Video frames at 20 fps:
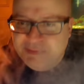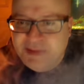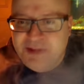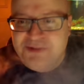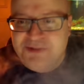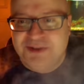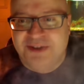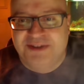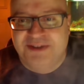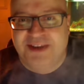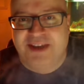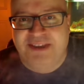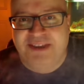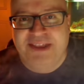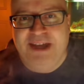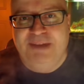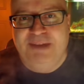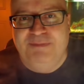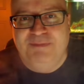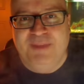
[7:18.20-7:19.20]
Just like
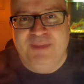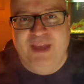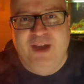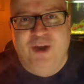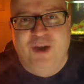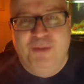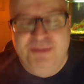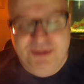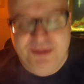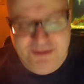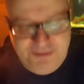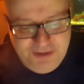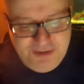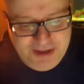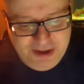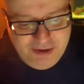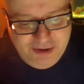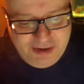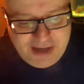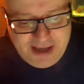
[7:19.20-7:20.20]
that. I hope this
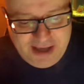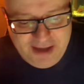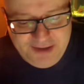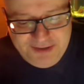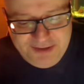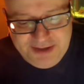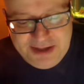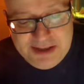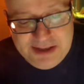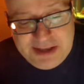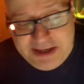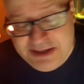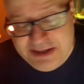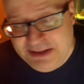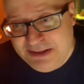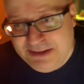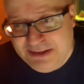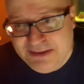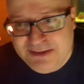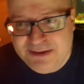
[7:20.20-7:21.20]
video has
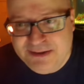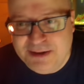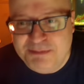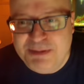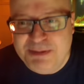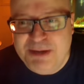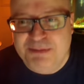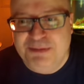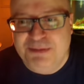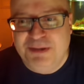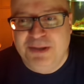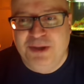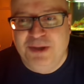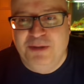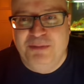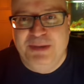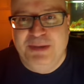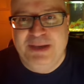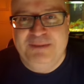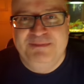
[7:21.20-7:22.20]
enlightened some people a little
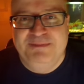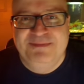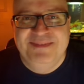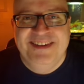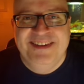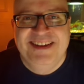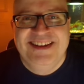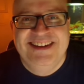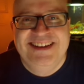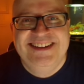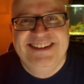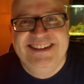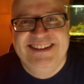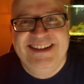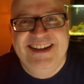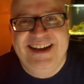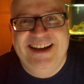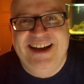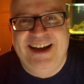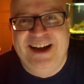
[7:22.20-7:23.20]
bit.
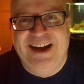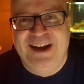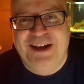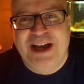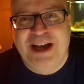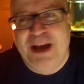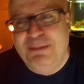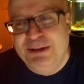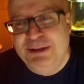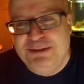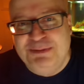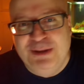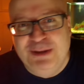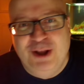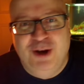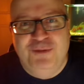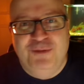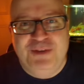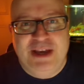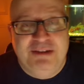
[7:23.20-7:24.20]
Comments
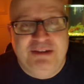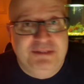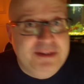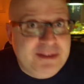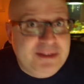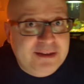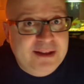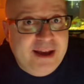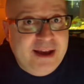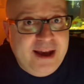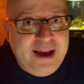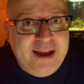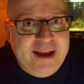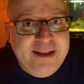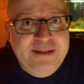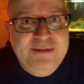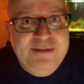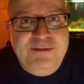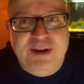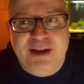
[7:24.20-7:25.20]
below if you have anything to
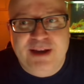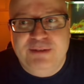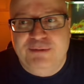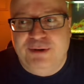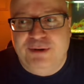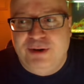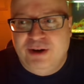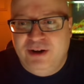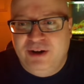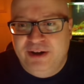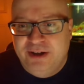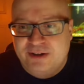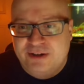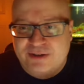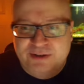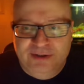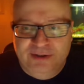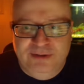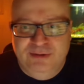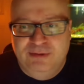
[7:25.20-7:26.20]
add, right? We're all here
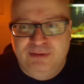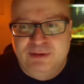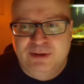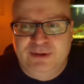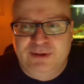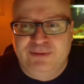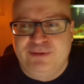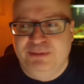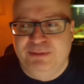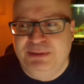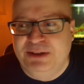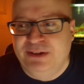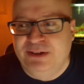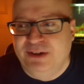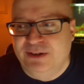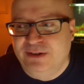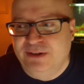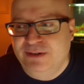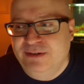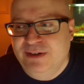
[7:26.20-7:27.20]
to learn from each
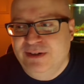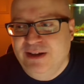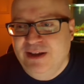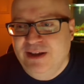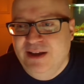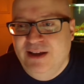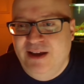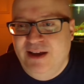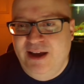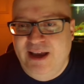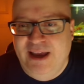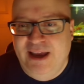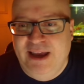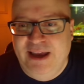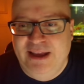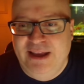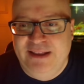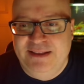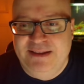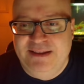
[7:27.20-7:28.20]
other
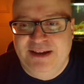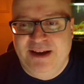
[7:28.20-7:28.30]
and